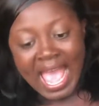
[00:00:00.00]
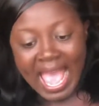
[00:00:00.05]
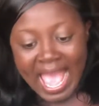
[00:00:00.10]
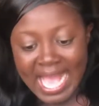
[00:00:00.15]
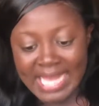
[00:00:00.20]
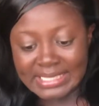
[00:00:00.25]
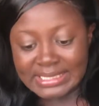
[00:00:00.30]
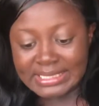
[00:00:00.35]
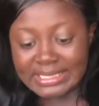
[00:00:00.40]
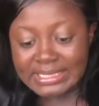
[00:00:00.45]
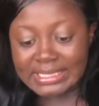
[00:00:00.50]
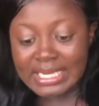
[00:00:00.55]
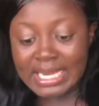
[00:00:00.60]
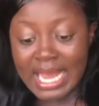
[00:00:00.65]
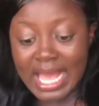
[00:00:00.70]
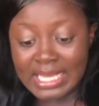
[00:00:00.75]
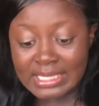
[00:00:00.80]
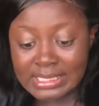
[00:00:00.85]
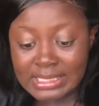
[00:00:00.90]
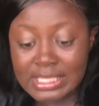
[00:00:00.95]
And then
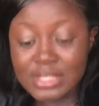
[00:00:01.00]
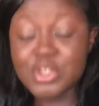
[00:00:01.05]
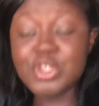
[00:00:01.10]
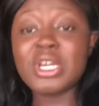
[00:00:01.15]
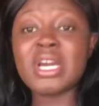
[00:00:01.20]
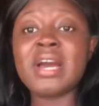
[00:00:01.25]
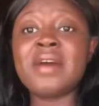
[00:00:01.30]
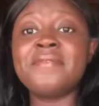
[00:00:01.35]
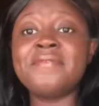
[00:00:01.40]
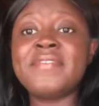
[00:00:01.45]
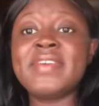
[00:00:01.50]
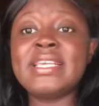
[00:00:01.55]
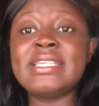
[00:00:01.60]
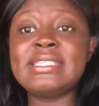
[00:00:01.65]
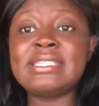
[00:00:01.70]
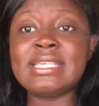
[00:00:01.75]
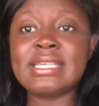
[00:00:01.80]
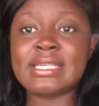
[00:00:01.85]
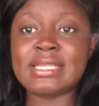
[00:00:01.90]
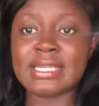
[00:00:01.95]
lastly, you can fake
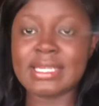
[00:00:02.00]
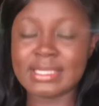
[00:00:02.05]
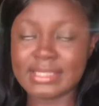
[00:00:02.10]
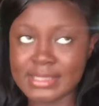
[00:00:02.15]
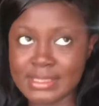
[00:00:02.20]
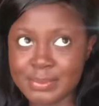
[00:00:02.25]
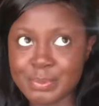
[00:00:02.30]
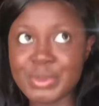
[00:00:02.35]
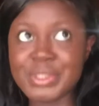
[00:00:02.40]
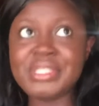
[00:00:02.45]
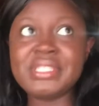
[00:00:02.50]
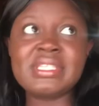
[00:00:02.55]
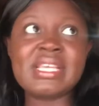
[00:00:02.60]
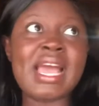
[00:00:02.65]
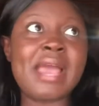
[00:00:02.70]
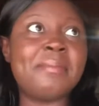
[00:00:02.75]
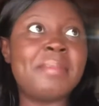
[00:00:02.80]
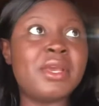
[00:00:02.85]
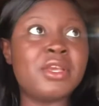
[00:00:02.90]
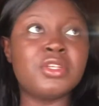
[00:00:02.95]
sickness. Please,
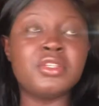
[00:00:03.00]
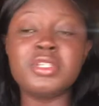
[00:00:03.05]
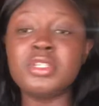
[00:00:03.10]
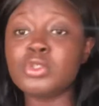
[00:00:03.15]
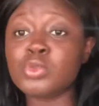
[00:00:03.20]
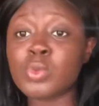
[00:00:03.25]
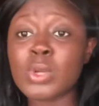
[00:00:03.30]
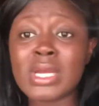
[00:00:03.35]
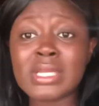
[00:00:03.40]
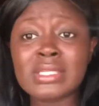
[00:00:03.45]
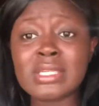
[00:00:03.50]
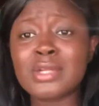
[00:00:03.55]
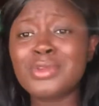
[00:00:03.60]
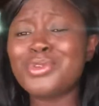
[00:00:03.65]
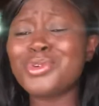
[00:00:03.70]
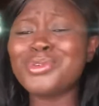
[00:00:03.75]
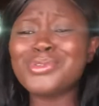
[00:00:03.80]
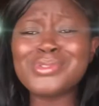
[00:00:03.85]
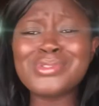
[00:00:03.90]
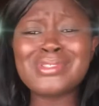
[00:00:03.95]
I beg you, this one,
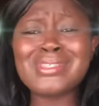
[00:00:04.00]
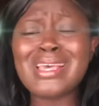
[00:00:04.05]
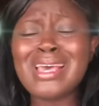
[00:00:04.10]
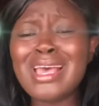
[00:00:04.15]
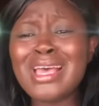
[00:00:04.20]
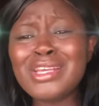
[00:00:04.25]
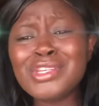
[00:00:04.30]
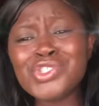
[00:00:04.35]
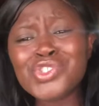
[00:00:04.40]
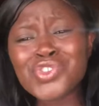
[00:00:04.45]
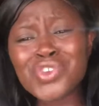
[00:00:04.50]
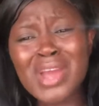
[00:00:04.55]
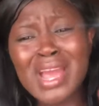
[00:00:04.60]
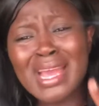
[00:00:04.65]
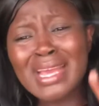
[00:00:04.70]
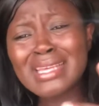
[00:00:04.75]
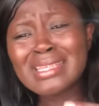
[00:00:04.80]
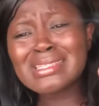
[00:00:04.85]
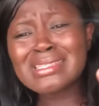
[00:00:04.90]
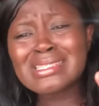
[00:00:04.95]
don't try
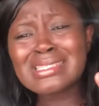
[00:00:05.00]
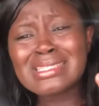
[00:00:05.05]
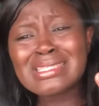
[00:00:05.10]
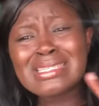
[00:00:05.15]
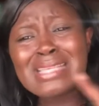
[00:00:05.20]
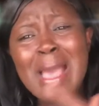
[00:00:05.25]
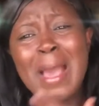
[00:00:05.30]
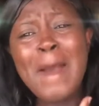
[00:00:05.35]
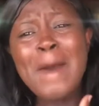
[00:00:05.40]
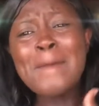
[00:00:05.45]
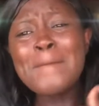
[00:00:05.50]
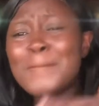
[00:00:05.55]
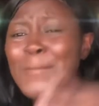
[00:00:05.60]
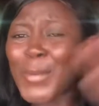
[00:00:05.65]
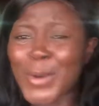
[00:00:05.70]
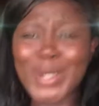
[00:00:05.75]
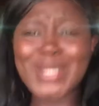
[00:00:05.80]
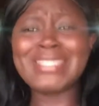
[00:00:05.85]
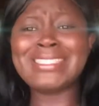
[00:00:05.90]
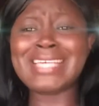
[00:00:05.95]
it
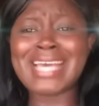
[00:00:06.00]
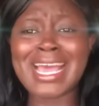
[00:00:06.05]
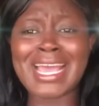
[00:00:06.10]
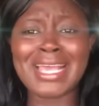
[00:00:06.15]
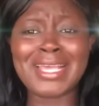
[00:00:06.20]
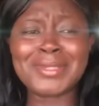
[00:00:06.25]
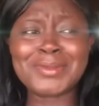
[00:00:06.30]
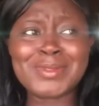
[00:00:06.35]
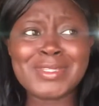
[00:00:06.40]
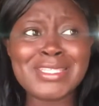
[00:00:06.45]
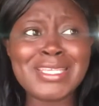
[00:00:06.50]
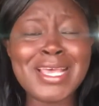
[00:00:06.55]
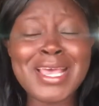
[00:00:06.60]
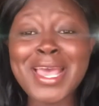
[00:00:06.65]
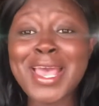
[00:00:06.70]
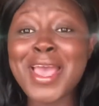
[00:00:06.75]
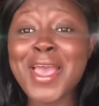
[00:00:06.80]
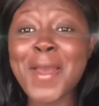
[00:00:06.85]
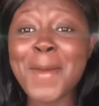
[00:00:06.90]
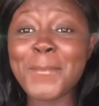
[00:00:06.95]
more times
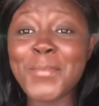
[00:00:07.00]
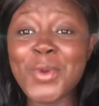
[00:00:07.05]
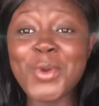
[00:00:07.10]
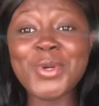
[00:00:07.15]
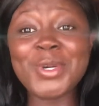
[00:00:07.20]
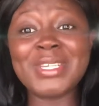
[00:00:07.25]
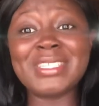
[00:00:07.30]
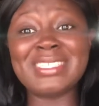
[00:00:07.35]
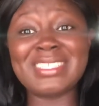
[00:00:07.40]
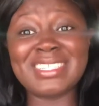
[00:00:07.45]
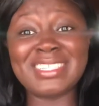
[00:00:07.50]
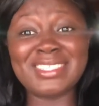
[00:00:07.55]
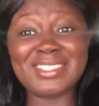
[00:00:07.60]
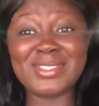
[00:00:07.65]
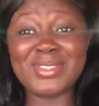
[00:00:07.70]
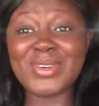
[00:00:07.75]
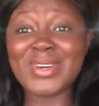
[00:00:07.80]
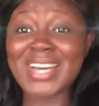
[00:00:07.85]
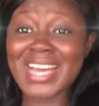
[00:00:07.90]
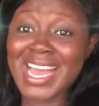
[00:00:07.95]
because it's
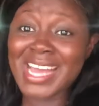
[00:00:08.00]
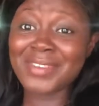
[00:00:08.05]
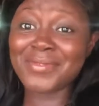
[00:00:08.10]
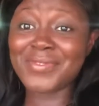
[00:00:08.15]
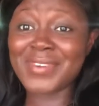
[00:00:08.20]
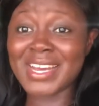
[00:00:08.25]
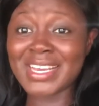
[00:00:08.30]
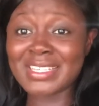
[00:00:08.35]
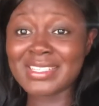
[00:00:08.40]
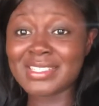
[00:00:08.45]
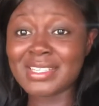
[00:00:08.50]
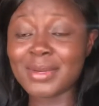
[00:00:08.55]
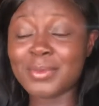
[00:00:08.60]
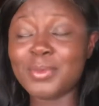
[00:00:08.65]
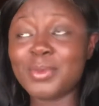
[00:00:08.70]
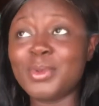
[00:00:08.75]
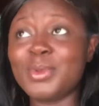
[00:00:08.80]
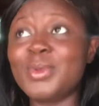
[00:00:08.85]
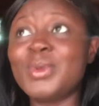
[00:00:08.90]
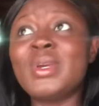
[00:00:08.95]
not
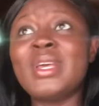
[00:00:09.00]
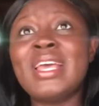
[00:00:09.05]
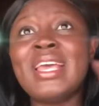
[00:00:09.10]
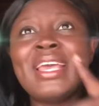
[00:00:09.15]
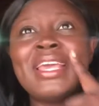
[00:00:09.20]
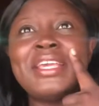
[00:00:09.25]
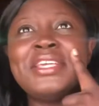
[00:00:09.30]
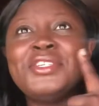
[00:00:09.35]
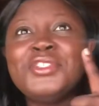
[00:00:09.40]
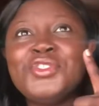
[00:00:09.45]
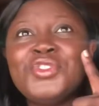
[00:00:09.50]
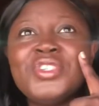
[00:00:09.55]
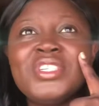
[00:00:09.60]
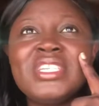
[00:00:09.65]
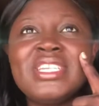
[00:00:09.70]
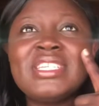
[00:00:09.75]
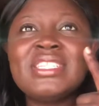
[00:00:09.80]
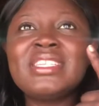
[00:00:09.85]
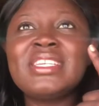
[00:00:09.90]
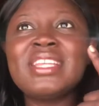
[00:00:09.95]
advisable. In Chi,
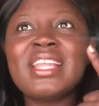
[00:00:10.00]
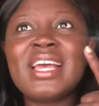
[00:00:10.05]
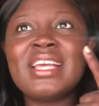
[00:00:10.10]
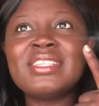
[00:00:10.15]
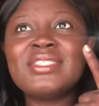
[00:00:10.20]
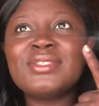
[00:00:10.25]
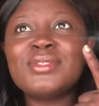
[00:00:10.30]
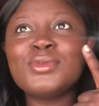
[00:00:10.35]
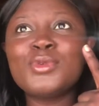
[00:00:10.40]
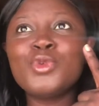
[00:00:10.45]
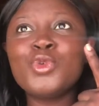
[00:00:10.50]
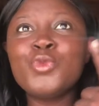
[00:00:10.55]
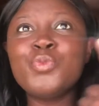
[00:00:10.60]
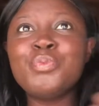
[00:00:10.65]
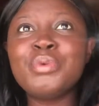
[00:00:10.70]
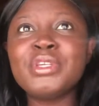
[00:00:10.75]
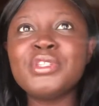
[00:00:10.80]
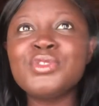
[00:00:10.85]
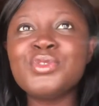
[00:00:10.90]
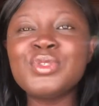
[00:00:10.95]
they say that
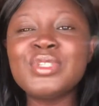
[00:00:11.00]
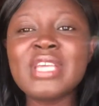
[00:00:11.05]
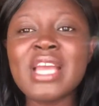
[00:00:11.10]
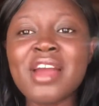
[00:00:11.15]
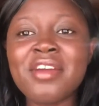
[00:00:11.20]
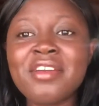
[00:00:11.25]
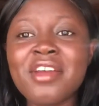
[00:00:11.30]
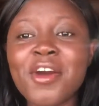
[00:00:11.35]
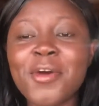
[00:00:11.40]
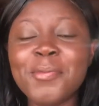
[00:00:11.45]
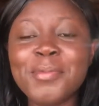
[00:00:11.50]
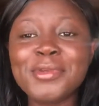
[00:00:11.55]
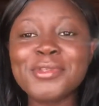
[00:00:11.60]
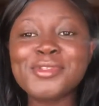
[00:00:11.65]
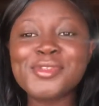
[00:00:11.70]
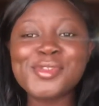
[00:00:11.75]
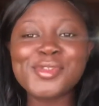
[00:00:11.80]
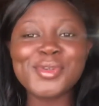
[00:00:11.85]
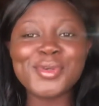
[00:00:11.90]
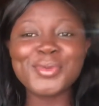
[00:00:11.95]
upetu yaria
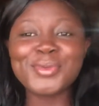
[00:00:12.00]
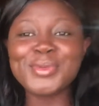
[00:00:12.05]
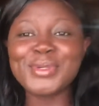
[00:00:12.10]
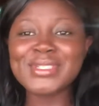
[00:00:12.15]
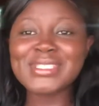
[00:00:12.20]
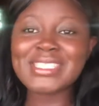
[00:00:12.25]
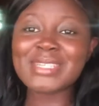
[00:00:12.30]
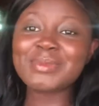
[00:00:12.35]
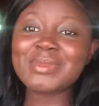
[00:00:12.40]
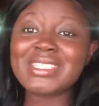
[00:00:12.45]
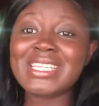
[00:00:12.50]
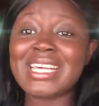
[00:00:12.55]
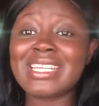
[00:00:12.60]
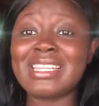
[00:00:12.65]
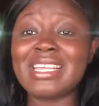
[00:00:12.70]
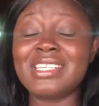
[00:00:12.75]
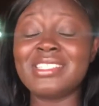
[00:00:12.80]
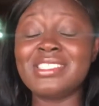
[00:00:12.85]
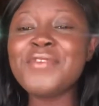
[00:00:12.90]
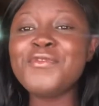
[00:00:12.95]
upetu or something like
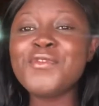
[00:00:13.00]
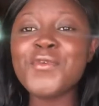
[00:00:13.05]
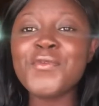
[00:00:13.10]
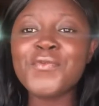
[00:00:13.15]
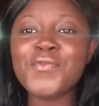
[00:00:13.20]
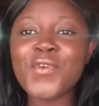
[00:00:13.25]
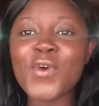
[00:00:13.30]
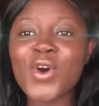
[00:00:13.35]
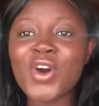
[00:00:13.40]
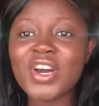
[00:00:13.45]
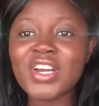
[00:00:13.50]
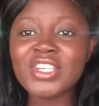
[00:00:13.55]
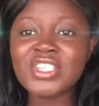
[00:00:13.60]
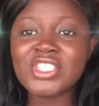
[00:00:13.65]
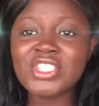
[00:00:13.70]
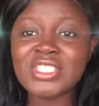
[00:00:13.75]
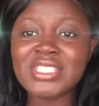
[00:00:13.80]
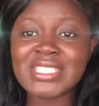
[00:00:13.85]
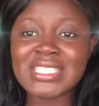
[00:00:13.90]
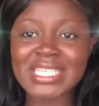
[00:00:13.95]
that. If you forge
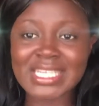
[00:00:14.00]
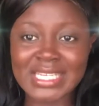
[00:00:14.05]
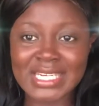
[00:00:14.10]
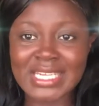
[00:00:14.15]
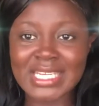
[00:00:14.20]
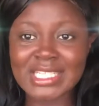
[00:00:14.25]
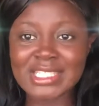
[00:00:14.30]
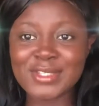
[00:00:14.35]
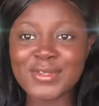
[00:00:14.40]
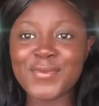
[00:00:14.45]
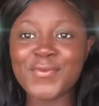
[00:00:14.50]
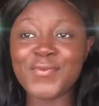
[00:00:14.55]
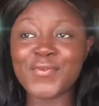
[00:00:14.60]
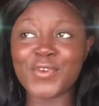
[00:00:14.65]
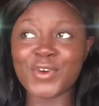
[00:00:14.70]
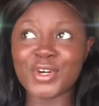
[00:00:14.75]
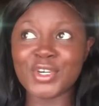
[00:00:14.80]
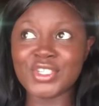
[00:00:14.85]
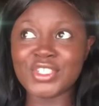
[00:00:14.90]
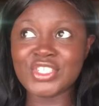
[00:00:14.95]
sickness, you
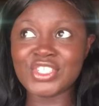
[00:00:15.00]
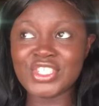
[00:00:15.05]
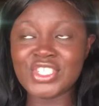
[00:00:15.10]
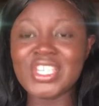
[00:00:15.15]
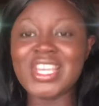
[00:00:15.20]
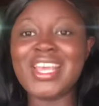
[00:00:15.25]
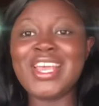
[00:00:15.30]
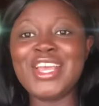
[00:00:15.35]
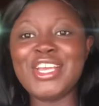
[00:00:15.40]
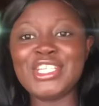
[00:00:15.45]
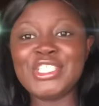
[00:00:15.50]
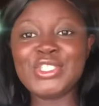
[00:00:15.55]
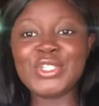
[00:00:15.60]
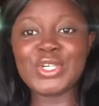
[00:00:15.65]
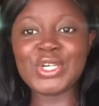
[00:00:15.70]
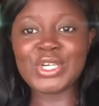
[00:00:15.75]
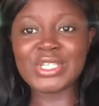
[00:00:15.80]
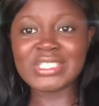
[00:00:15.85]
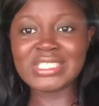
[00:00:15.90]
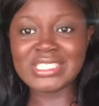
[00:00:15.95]
forge
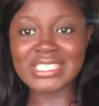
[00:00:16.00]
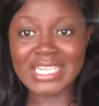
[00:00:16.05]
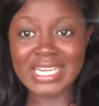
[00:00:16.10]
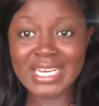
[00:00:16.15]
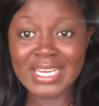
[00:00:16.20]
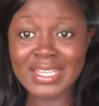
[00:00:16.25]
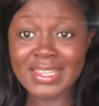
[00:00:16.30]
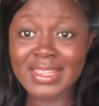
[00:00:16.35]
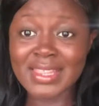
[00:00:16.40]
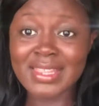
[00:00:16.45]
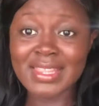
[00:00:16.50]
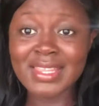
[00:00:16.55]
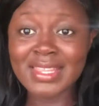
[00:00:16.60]
your death.